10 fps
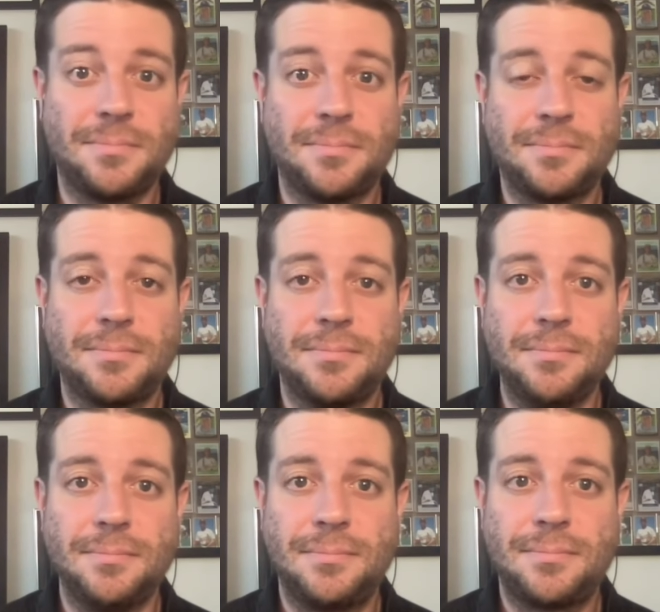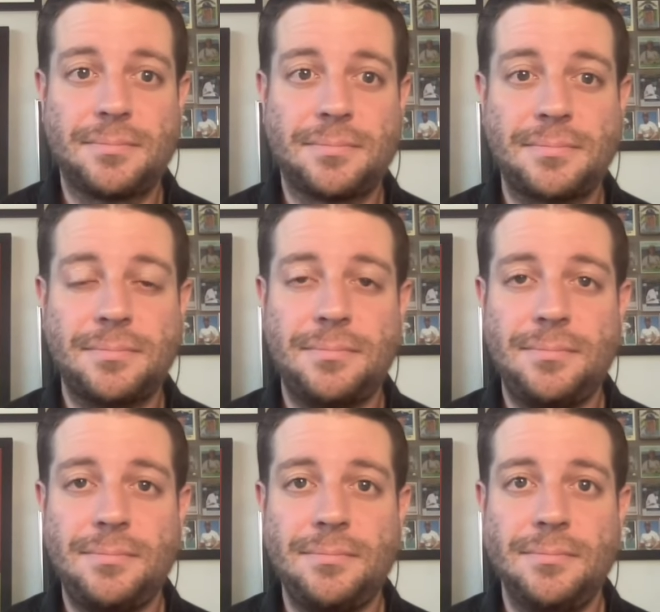
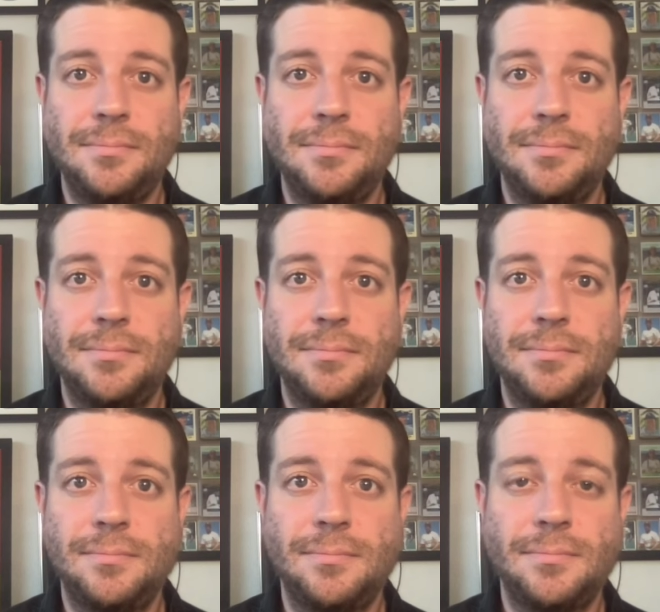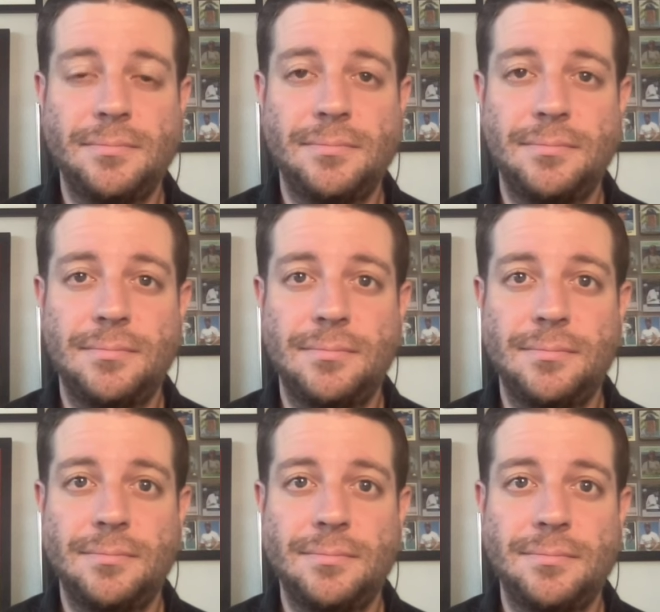
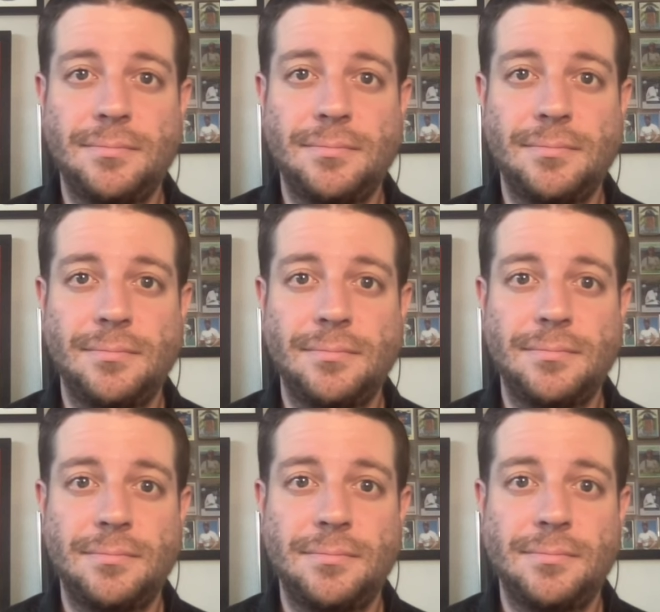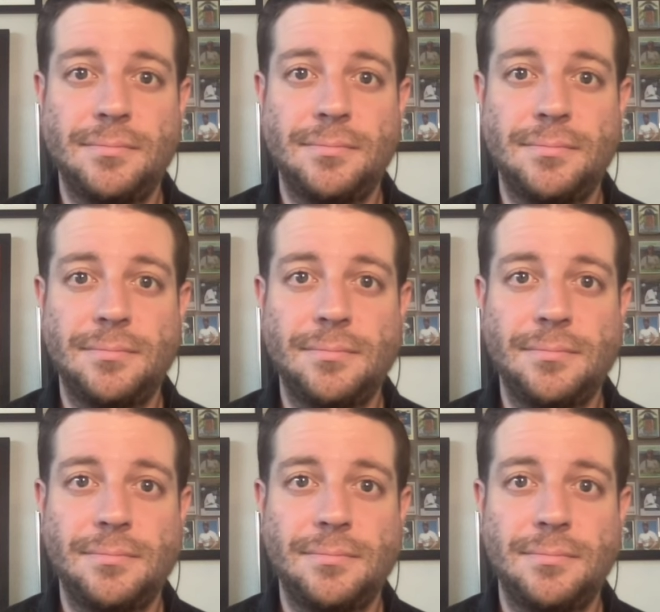
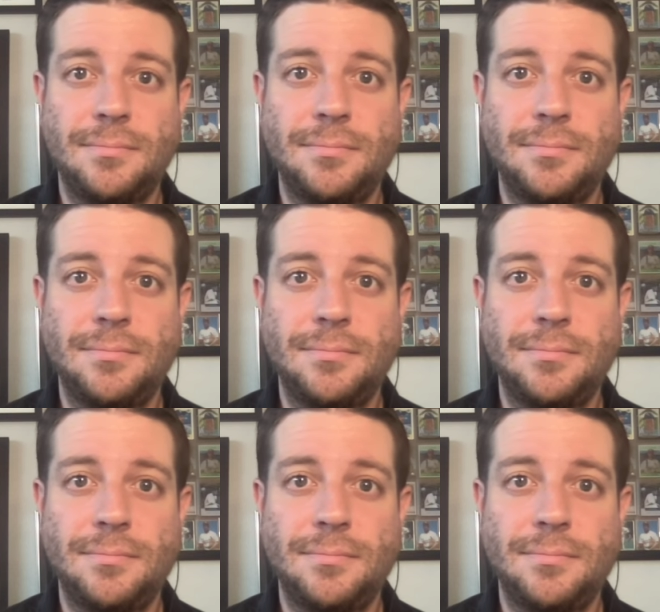The person shown says nothing.